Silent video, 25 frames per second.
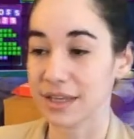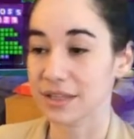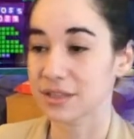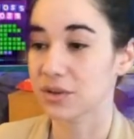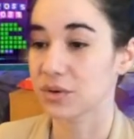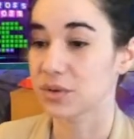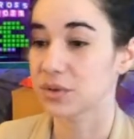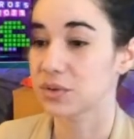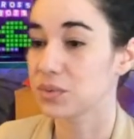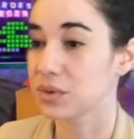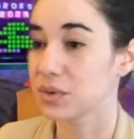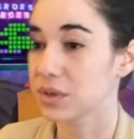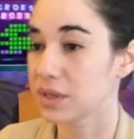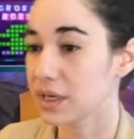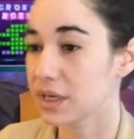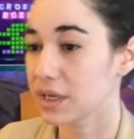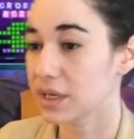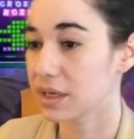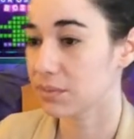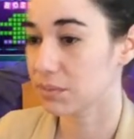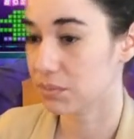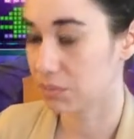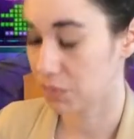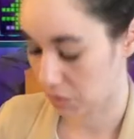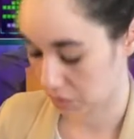So it's really
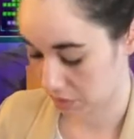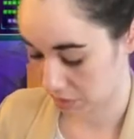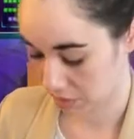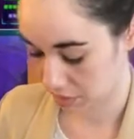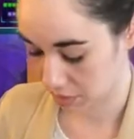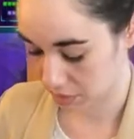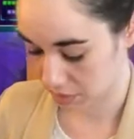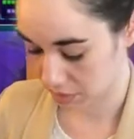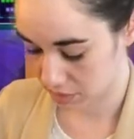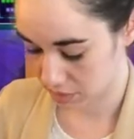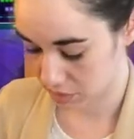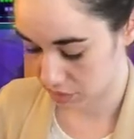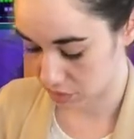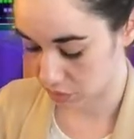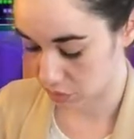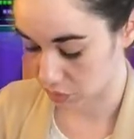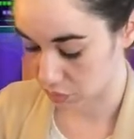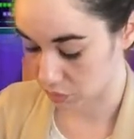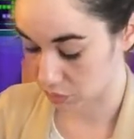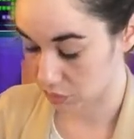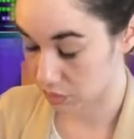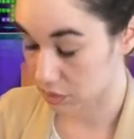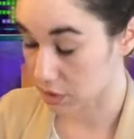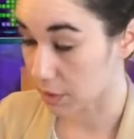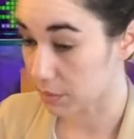important to
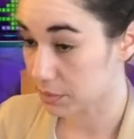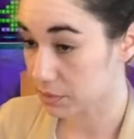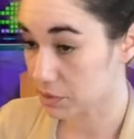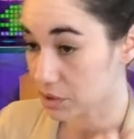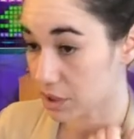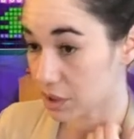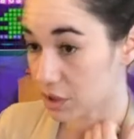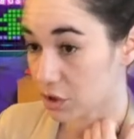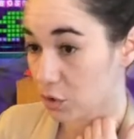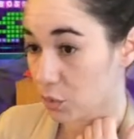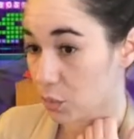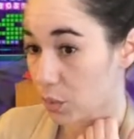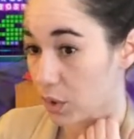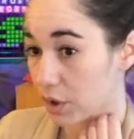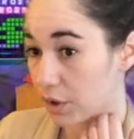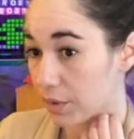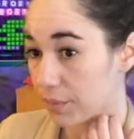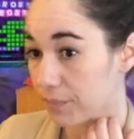double check your work.